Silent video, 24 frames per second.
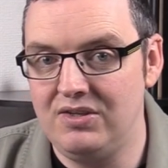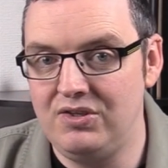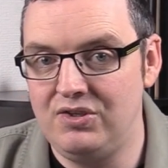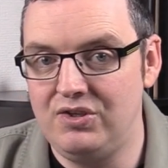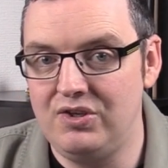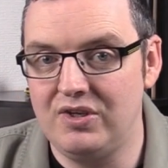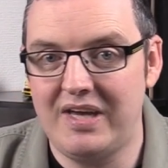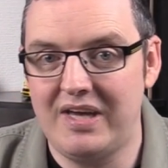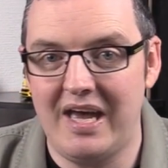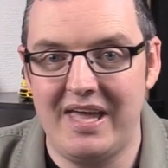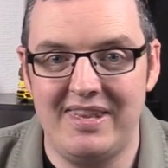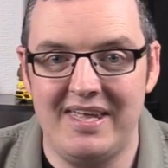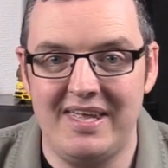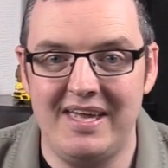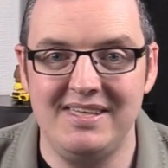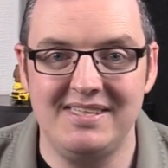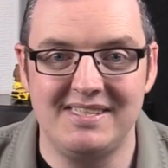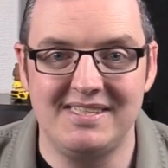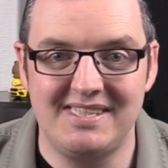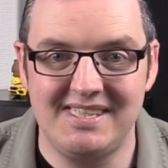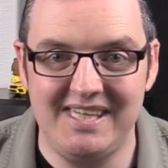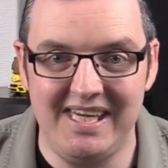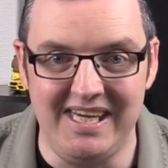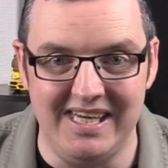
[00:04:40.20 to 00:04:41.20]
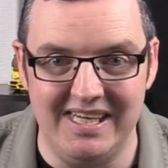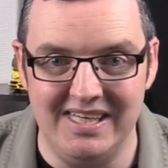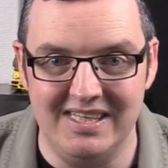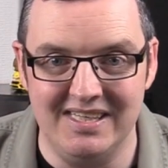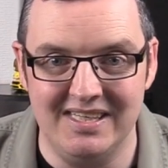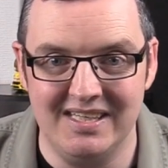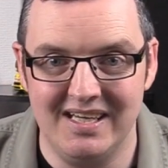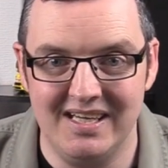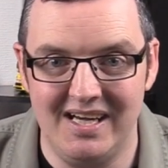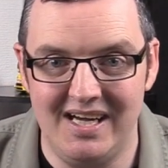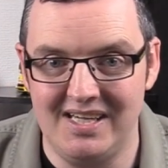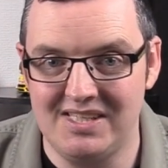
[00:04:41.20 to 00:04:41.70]
you get then
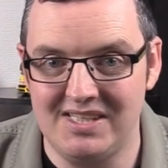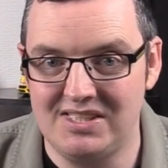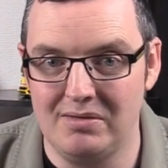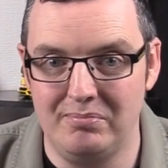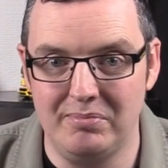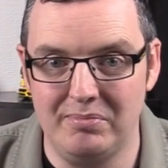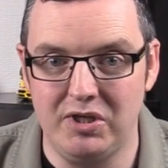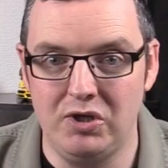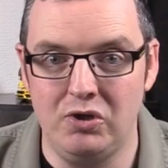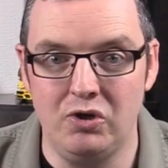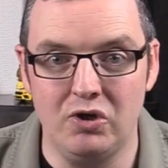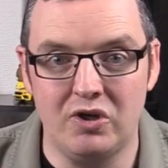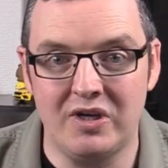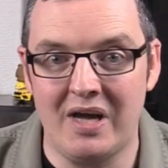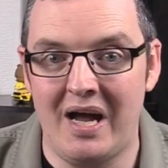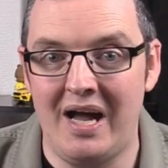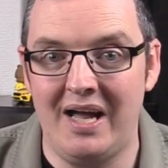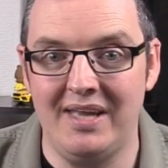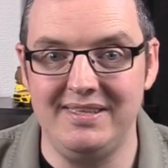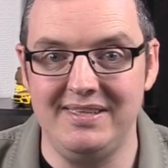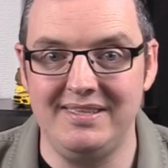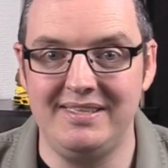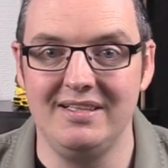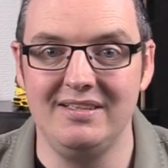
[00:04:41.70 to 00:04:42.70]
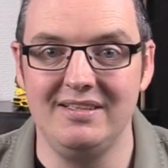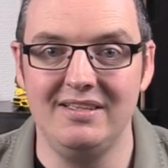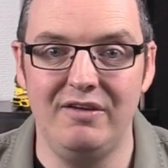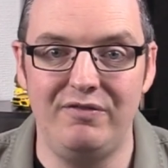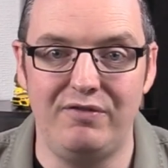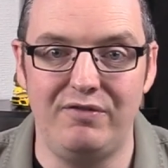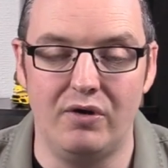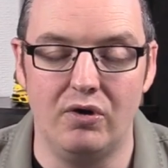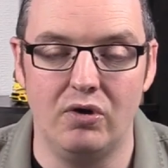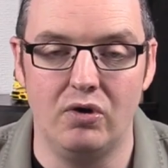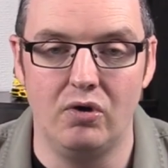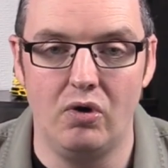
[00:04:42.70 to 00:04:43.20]
seen as somebody who can't
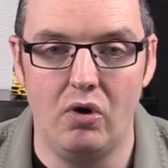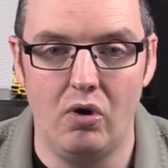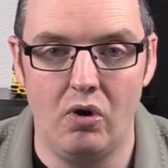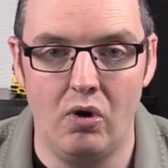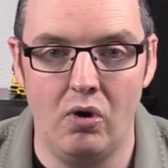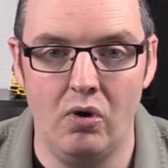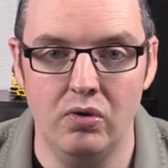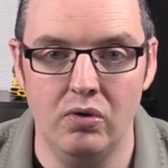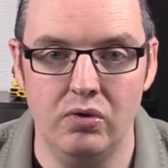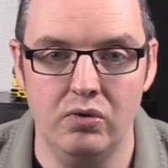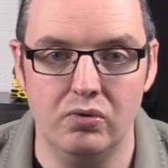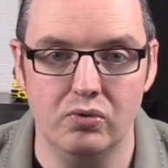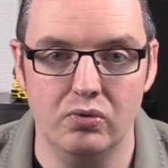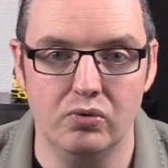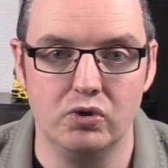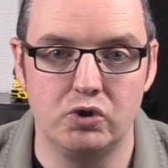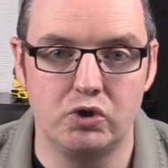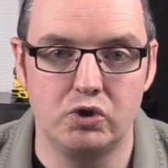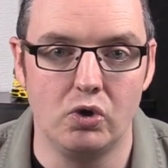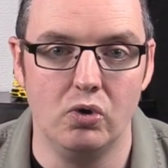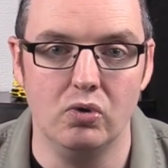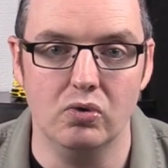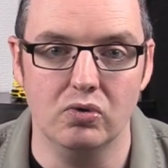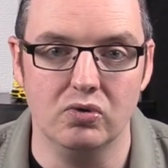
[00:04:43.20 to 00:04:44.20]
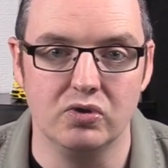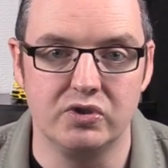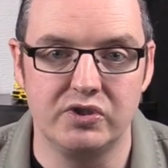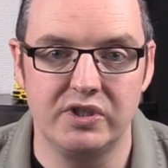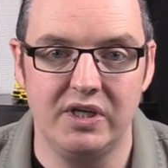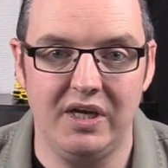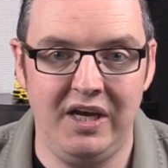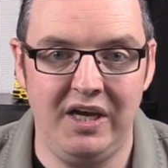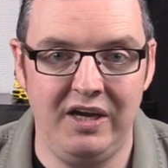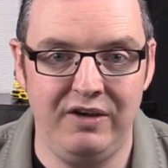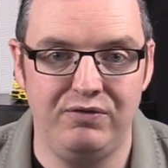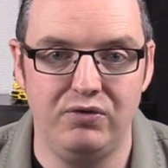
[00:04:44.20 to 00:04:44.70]
deliver on those
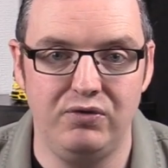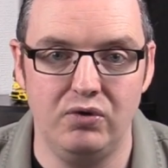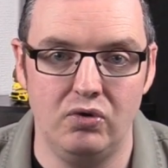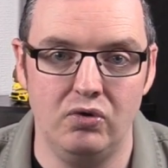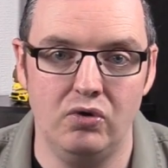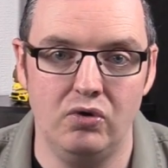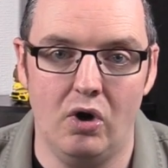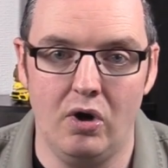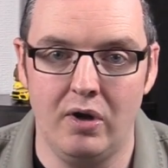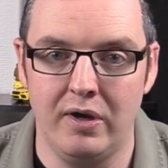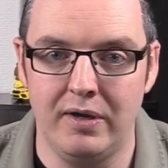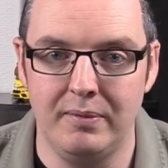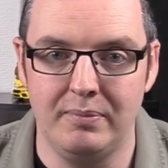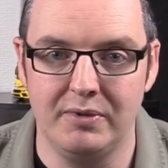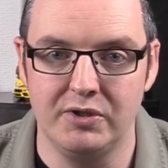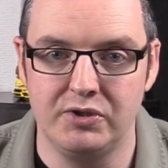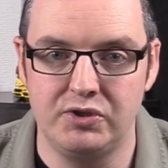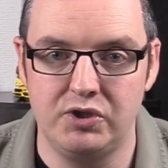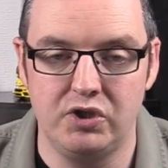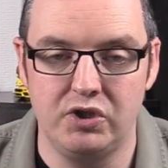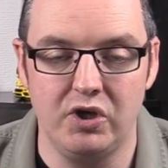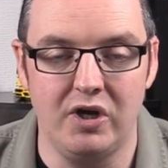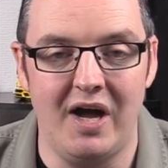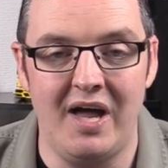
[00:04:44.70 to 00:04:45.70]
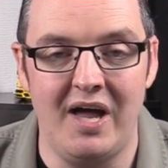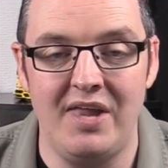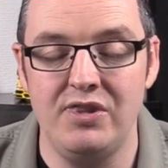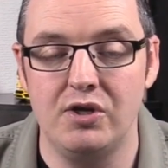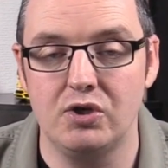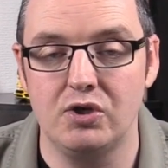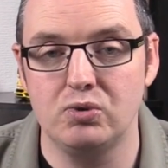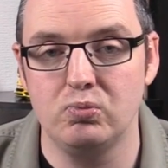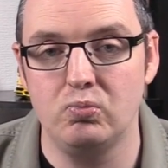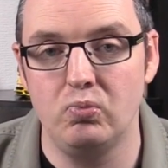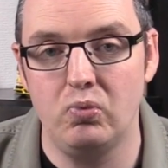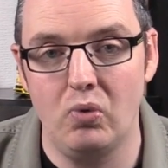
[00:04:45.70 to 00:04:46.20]
goals if you're not able to do it.
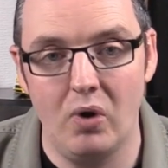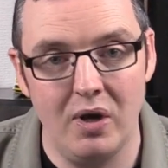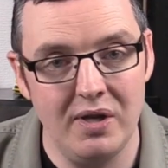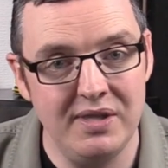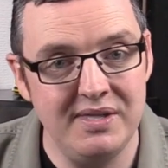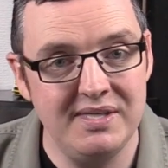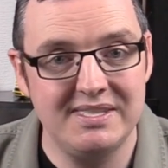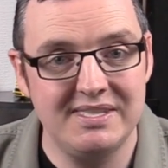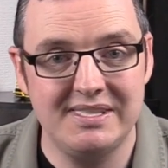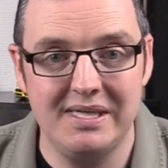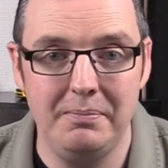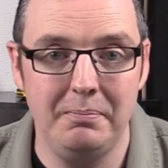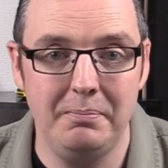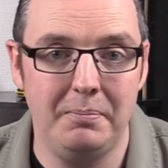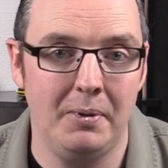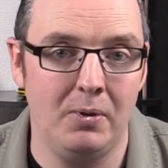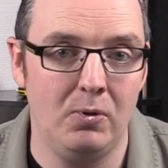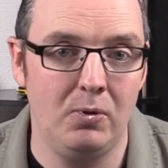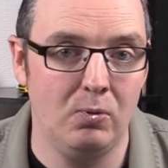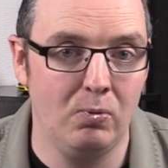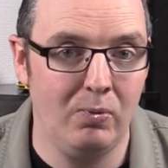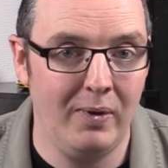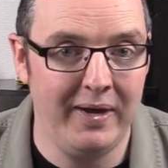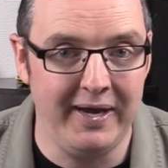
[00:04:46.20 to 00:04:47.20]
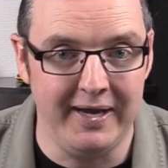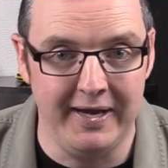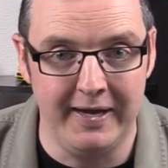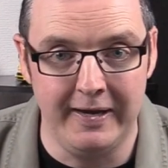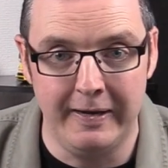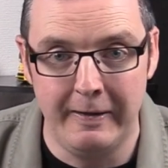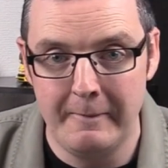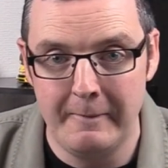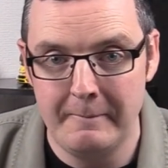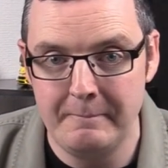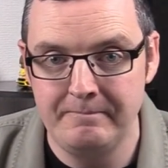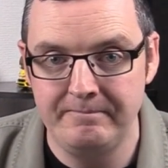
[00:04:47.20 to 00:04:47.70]
And there's one simple
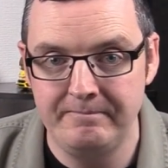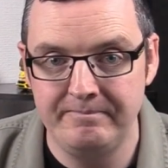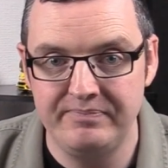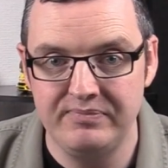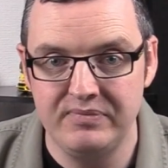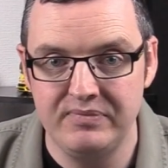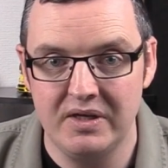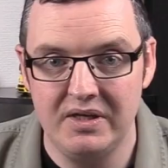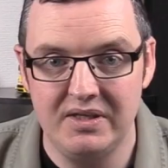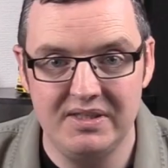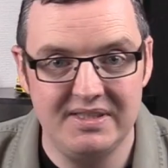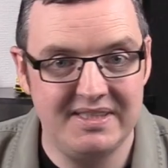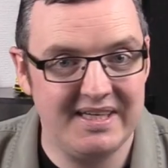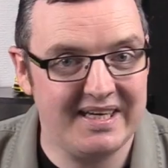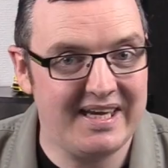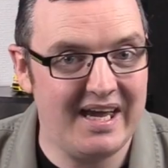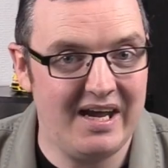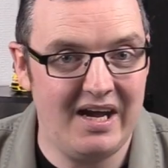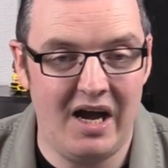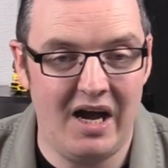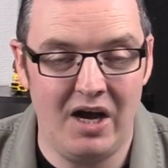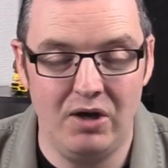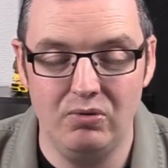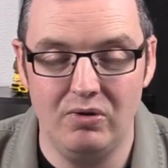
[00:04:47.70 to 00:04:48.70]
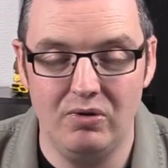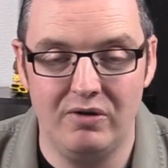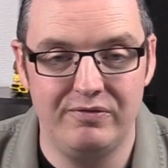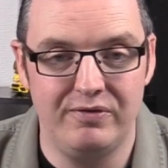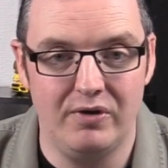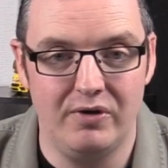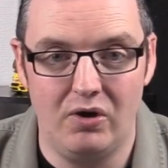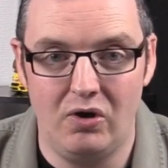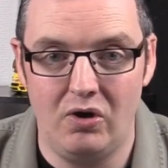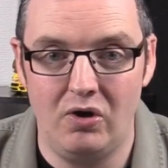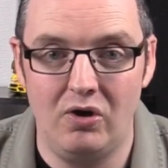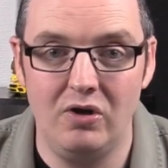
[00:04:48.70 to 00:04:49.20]
way to get out
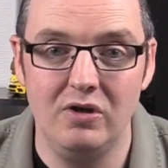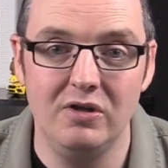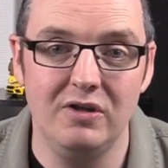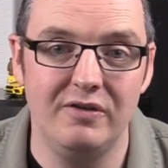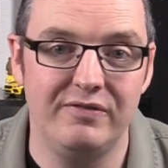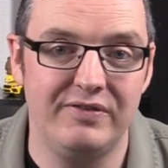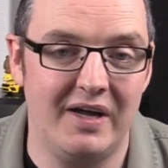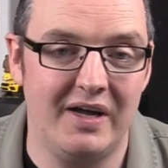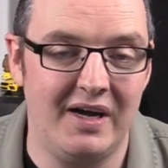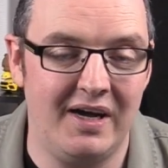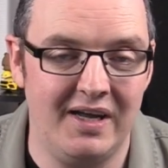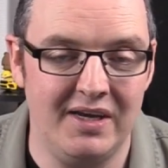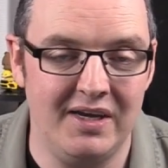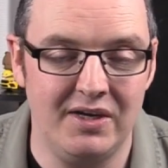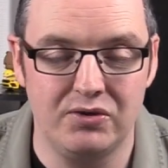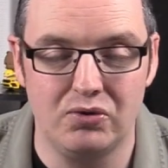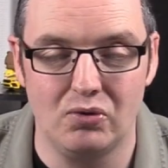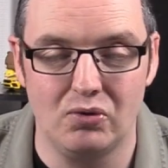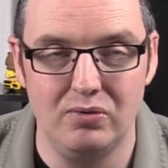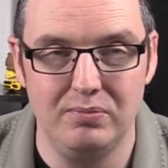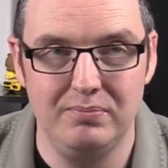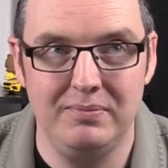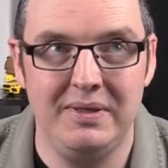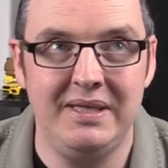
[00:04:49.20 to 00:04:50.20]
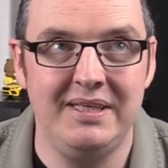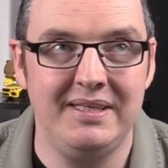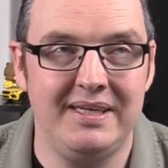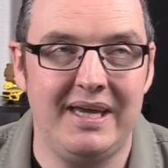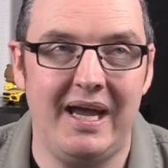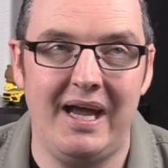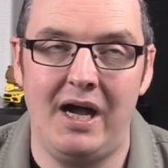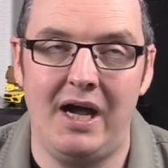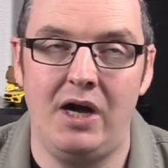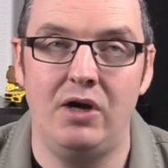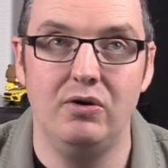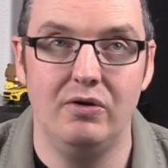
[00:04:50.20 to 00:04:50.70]
of all of that. And I don't mean
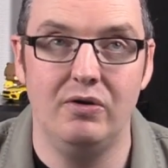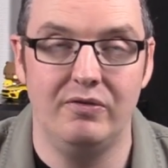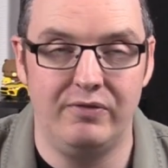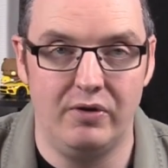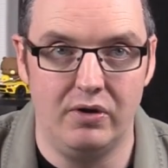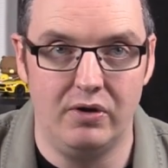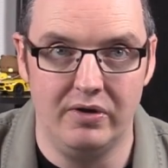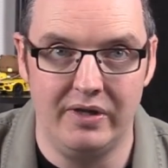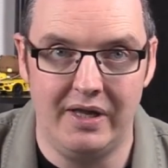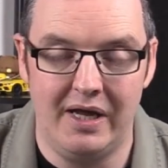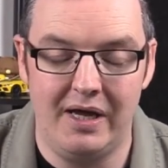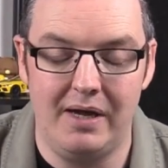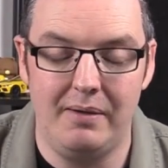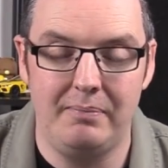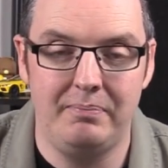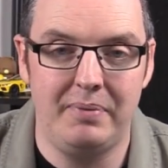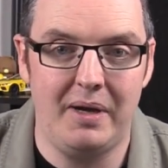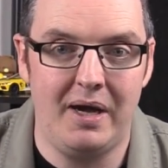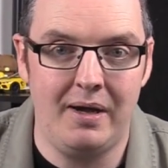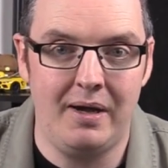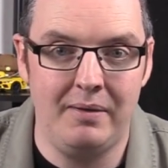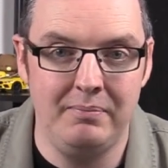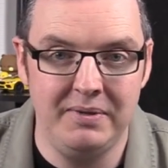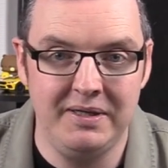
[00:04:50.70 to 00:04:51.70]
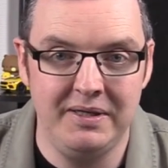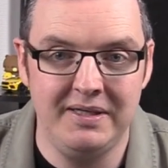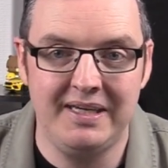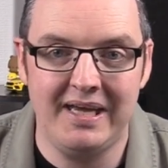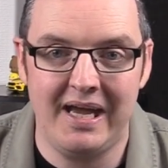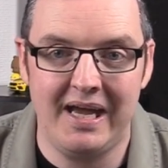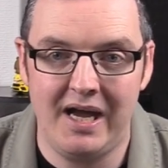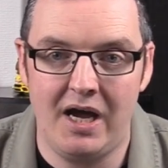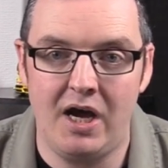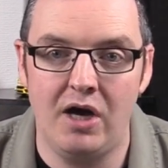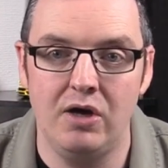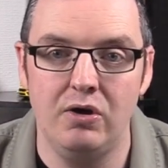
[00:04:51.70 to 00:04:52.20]
get out of all that, but I mean
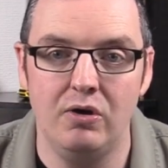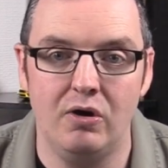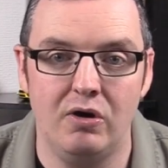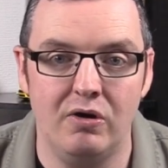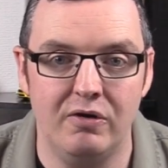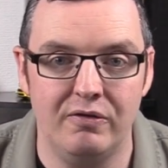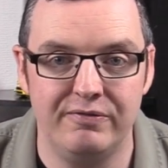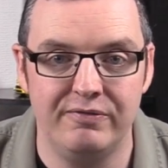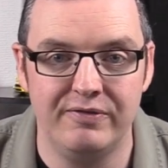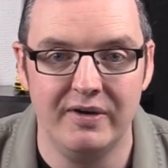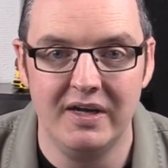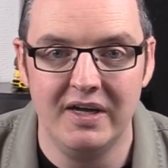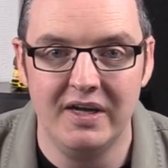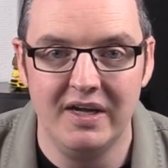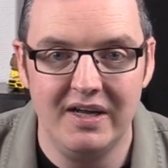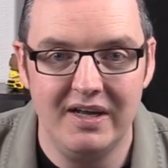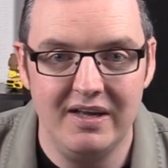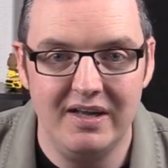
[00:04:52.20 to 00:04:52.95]
get out of